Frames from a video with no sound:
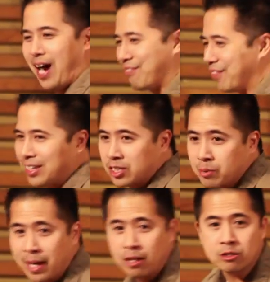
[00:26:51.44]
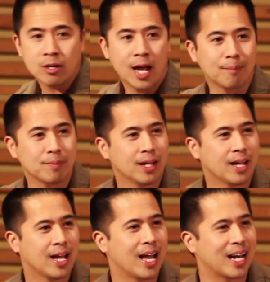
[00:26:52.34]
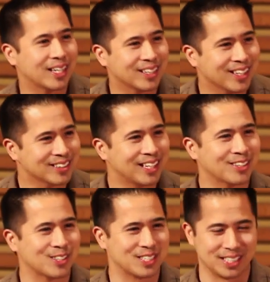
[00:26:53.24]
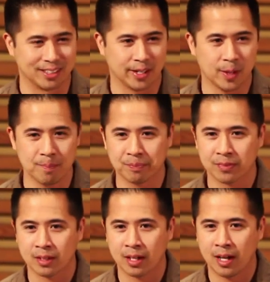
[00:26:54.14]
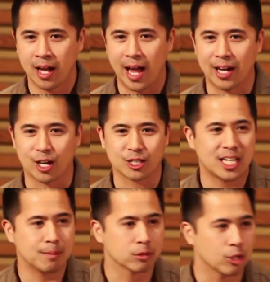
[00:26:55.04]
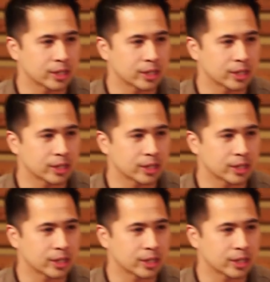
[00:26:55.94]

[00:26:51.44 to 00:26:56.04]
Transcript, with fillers: I've fallen into my own trap. And I clicked on her Seelio, and our team